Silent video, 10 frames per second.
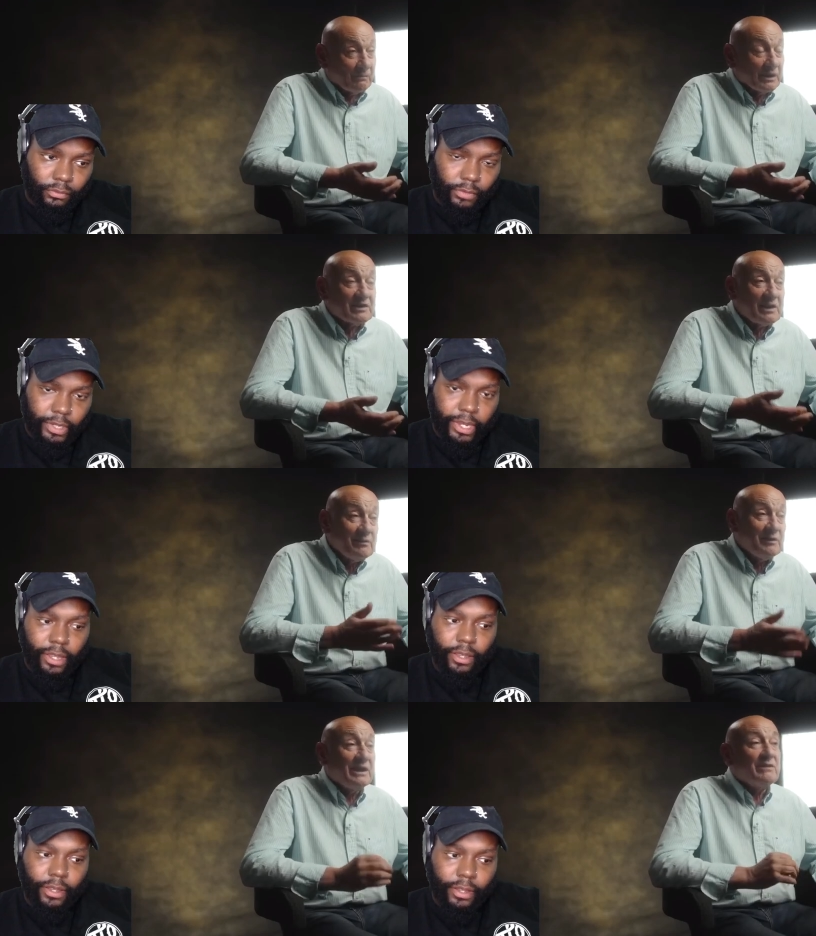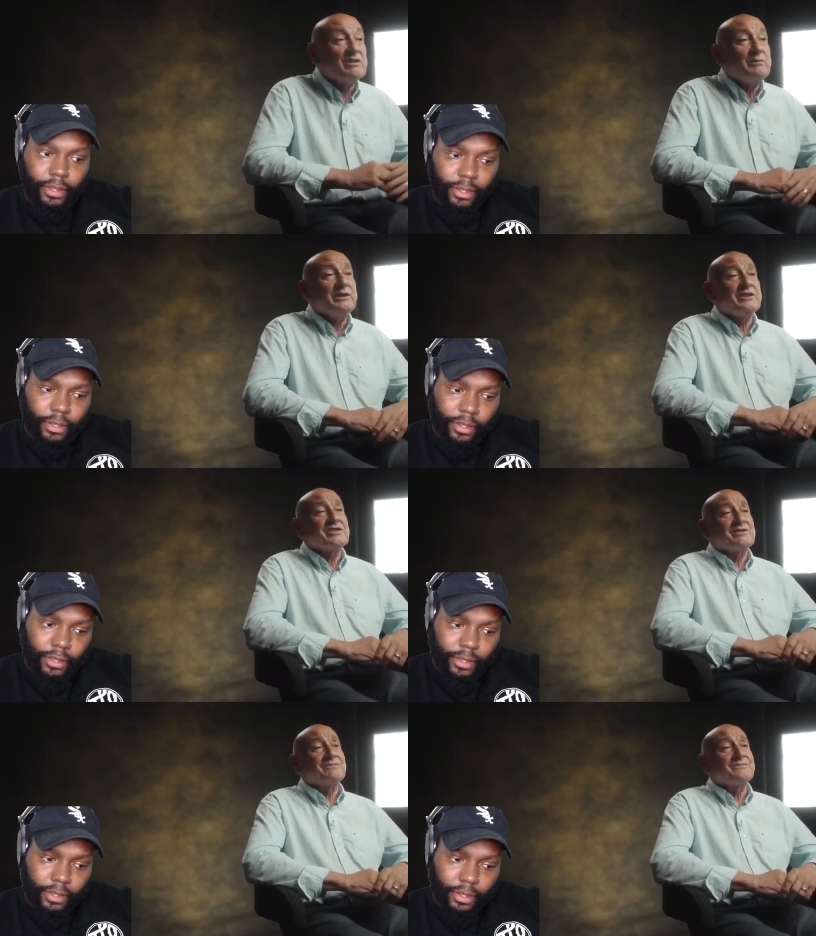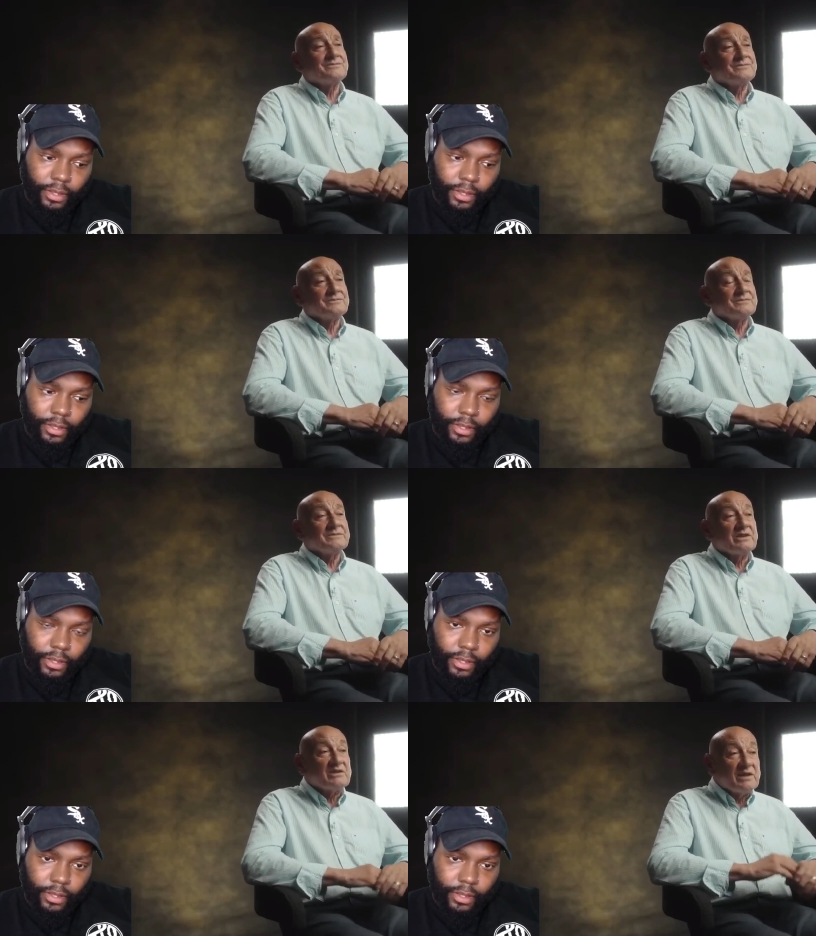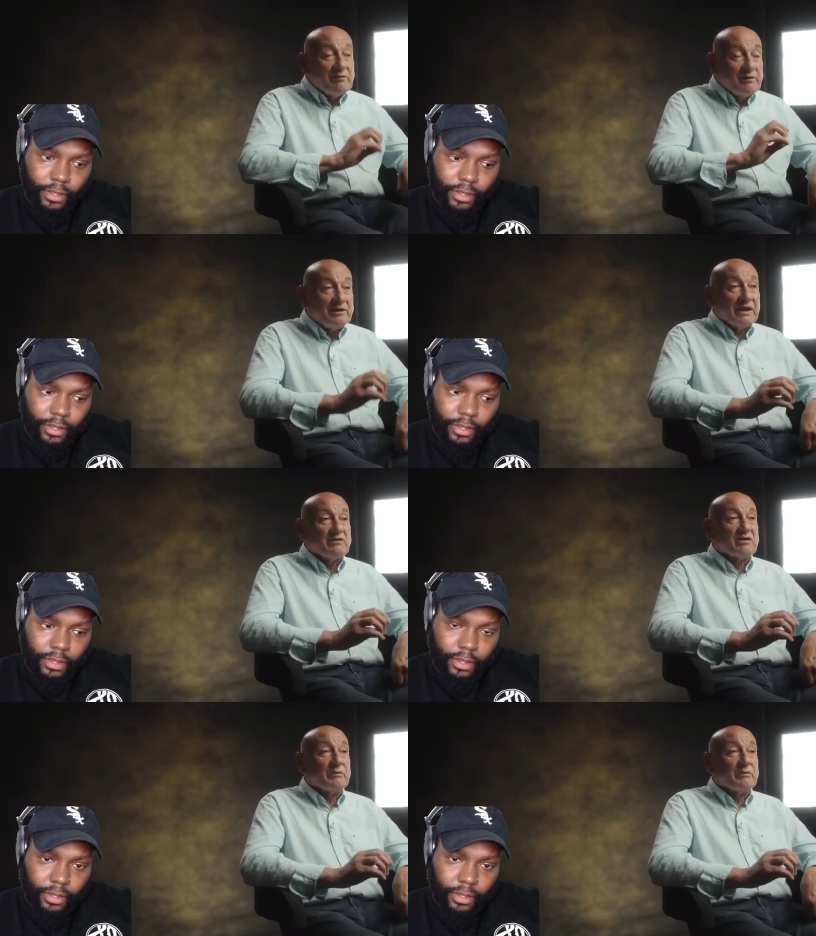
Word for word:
Speaker 1: But there's yeah. different types of murders. There's different types of